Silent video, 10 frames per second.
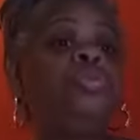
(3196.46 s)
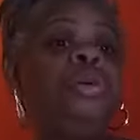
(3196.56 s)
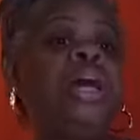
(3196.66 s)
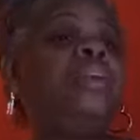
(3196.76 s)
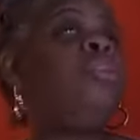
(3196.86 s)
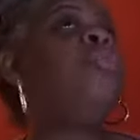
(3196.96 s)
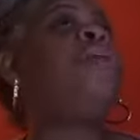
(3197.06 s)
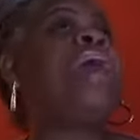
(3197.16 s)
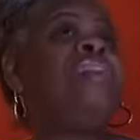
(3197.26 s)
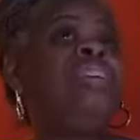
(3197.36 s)
Cause I don't
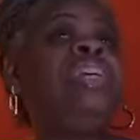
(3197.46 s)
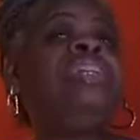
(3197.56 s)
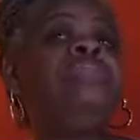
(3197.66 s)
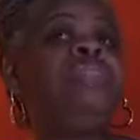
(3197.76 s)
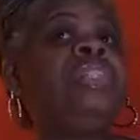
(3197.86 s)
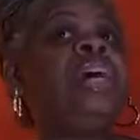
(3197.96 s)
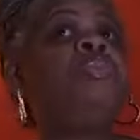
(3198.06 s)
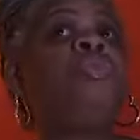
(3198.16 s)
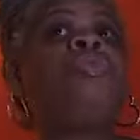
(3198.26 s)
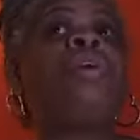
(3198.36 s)
know about you, but I
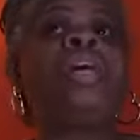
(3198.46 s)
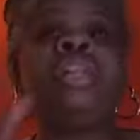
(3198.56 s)
know I've